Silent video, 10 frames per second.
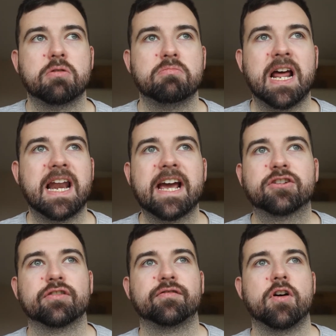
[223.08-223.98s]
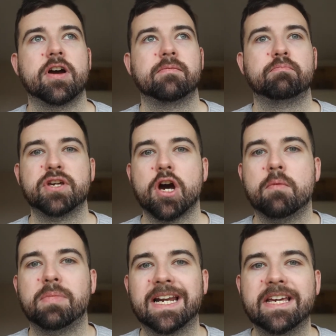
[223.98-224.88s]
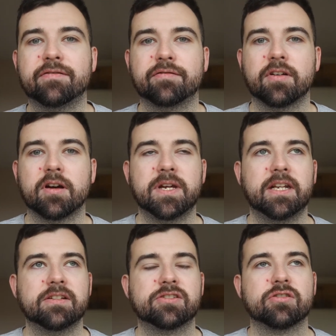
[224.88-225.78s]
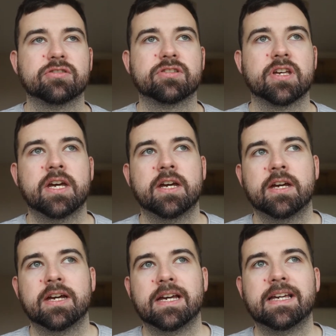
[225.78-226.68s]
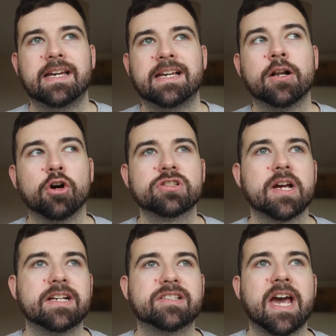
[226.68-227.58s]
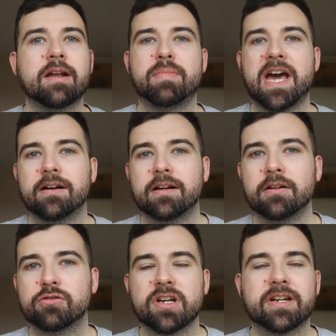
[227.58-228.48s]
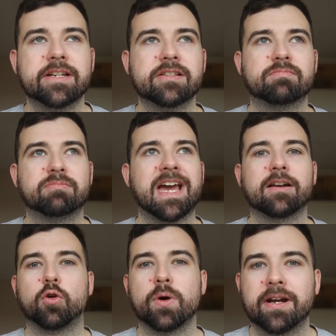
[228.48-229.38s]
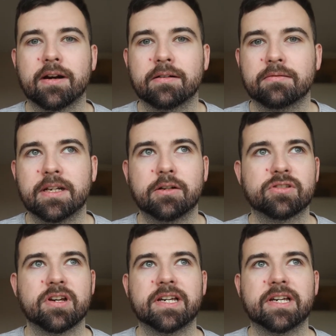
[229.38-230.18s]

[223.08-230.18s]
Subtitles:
electrifying beyond belief. I mean, he looks like he's getting better. It looks like he's getting quicker. It looks like